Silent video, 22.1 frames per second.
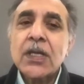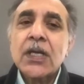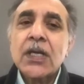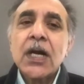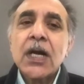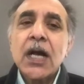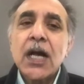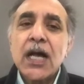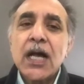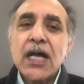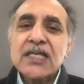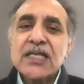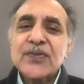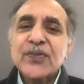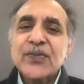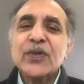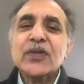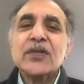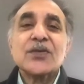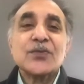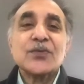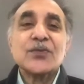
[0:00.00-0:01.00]

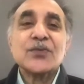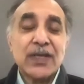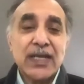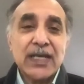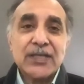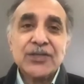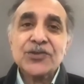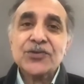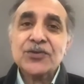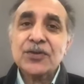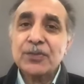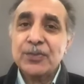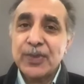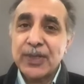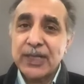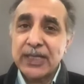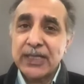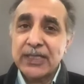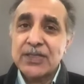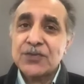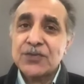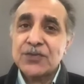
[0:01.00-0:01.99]
Hospitals with extra
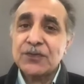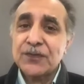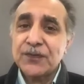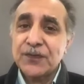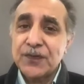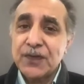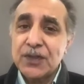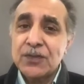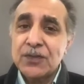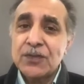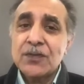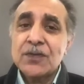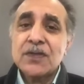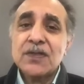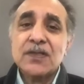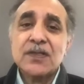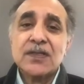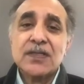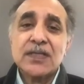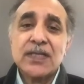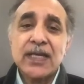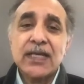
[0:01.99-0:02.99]
beds refuse to
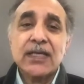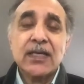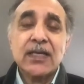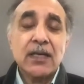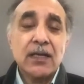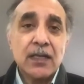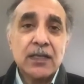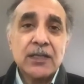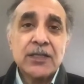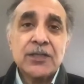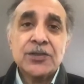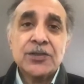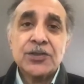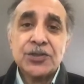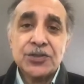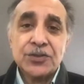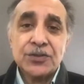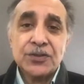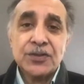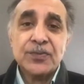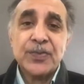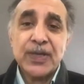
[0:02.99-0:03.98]
take
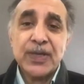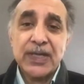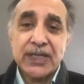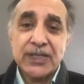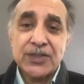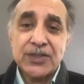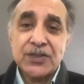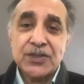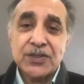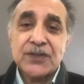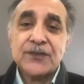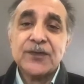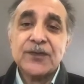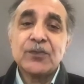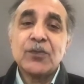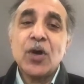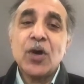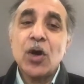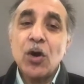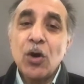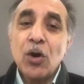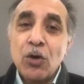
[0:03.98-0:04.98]
uninsured patients from
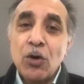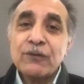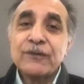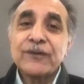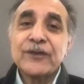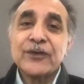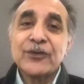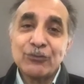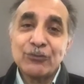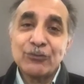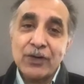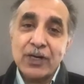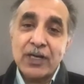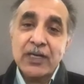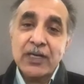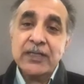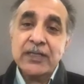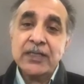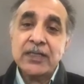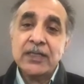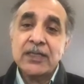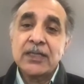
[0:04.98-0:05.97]

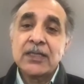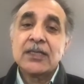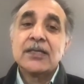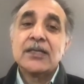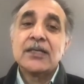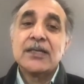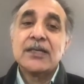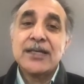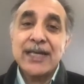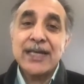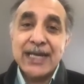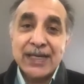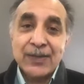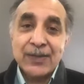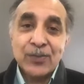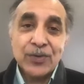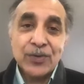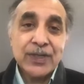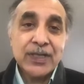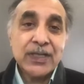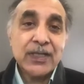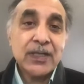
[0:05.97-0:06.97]
overrun
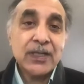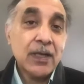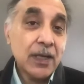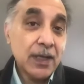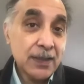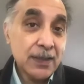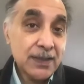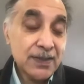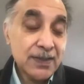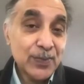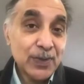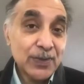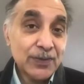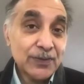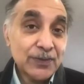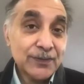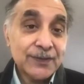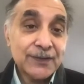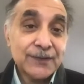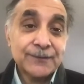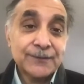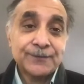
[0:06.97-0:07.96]
neighboring
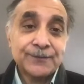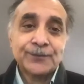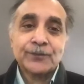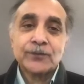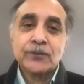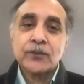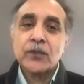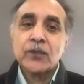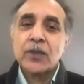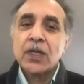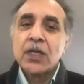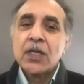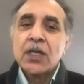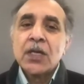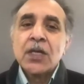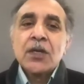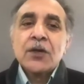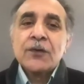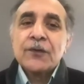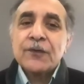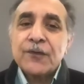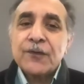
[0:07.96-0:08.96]
hospitals.
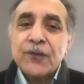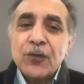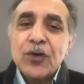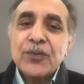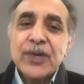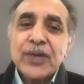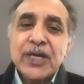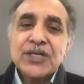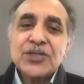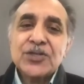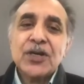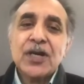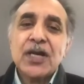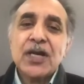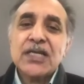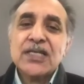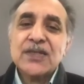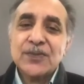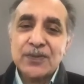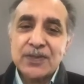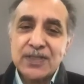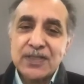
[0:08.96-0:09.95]
4 major
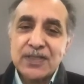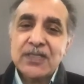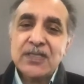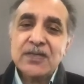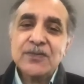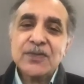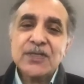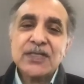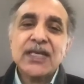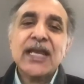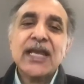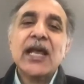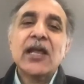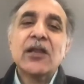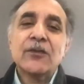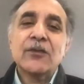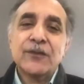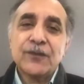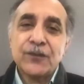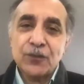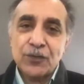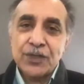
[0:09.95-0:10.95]
hospital systems in
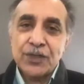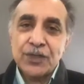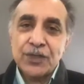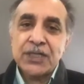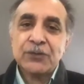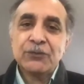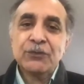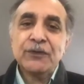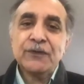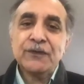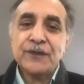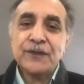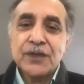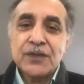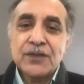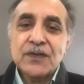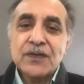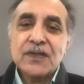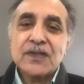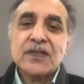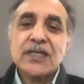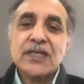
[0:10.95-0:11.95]
California
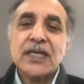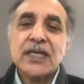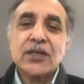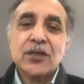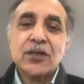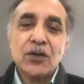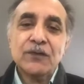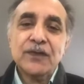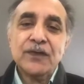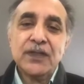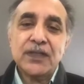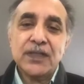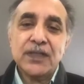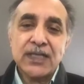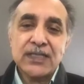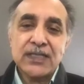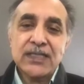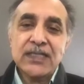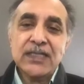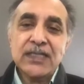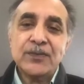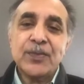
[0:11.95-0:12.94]
refused to take
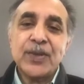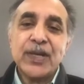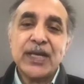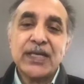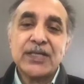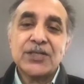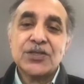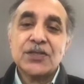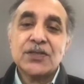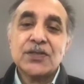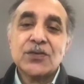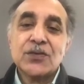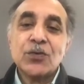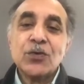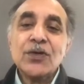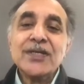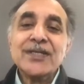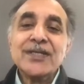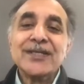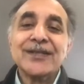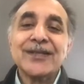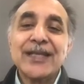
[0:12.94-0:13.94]
COVID-19 patients or
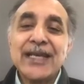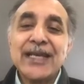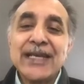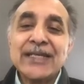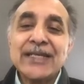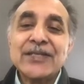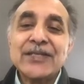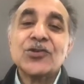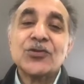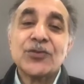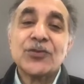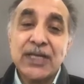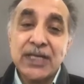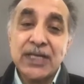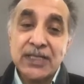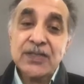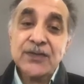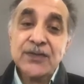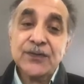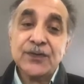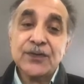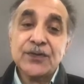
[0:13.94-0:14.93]
delayed
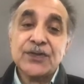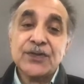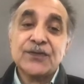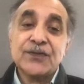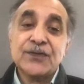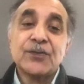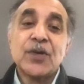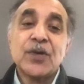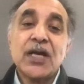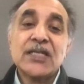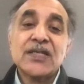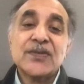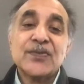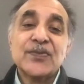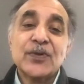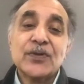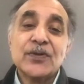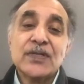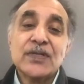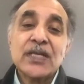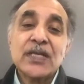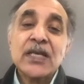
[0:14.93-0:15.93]
transfers from
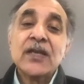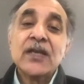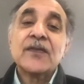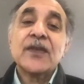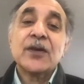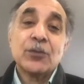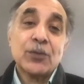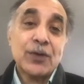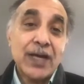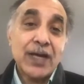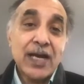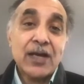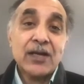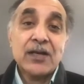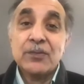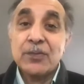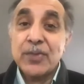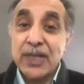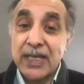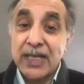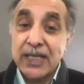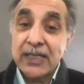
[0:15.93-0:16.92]
hospitals that were out of
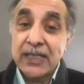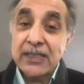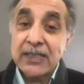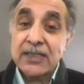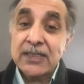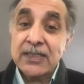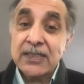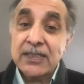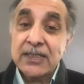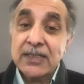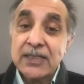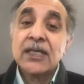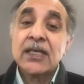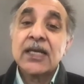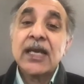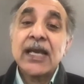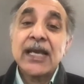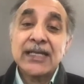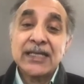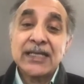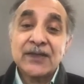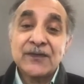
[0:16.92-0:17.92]
beds,
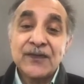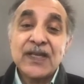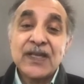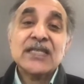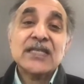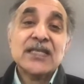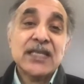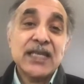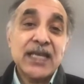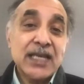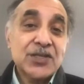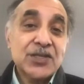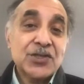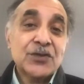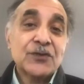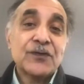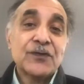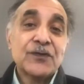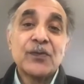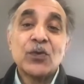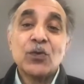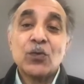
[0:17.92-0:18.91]
an investigation
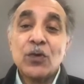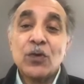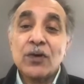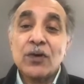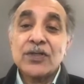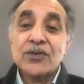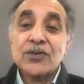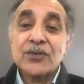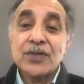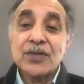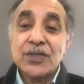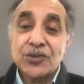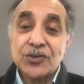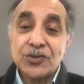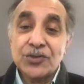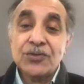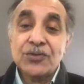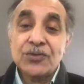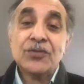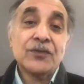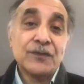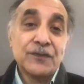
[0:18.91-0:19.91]
from the Wall Street
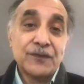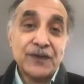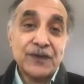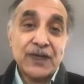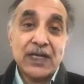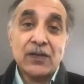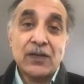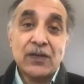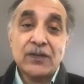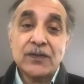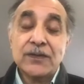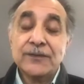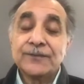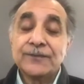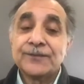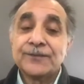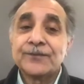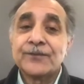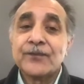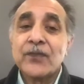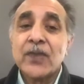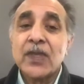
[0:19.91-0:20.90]
Journal found.
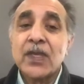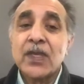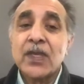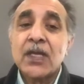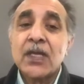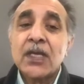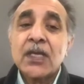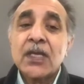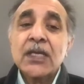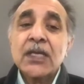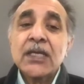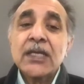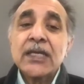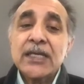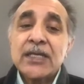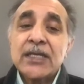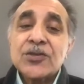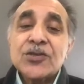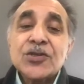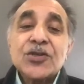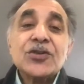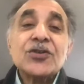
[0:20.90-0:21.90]

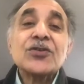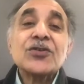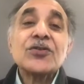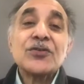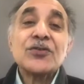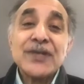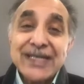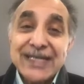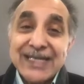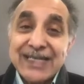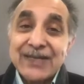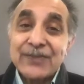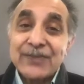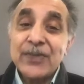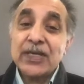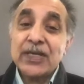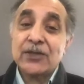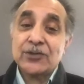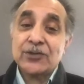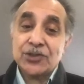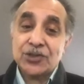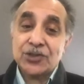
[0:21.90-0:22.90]
Internal
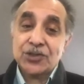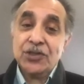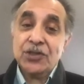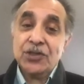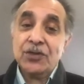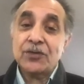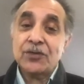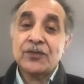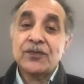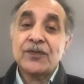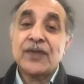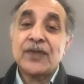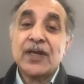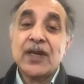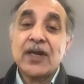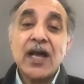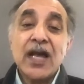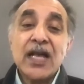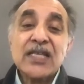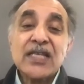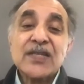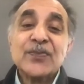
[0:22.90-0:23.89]
emails showed that
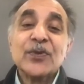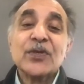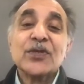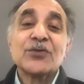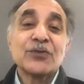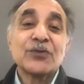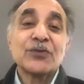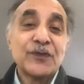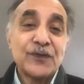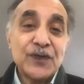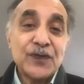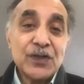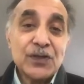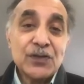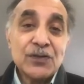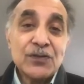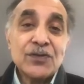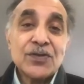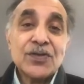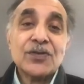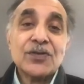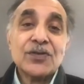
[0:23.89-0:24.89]
hospitals
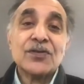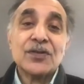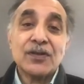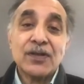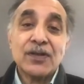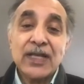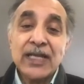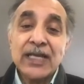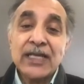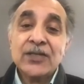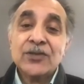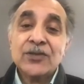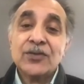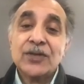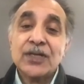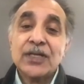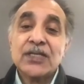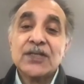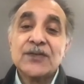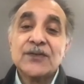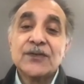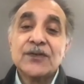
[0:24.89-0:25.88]
refused or delayed
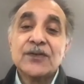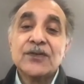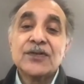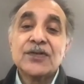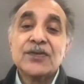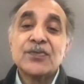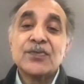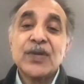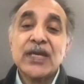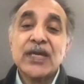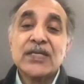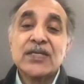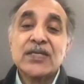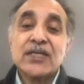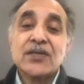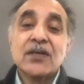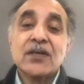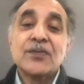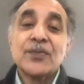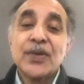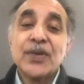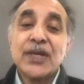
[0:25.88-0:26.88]
transfers based
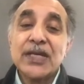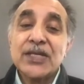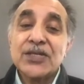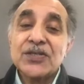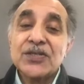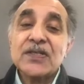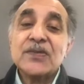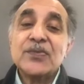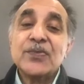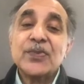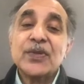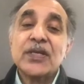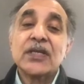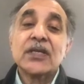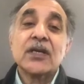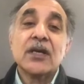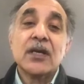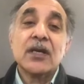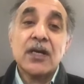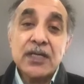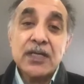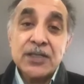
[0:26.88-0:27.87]
on patients being
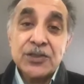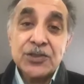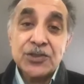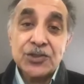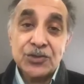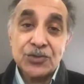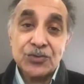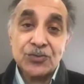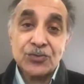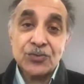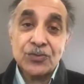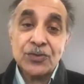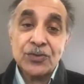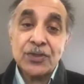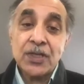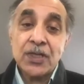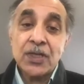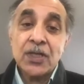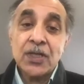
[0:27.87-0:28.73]
uninsured,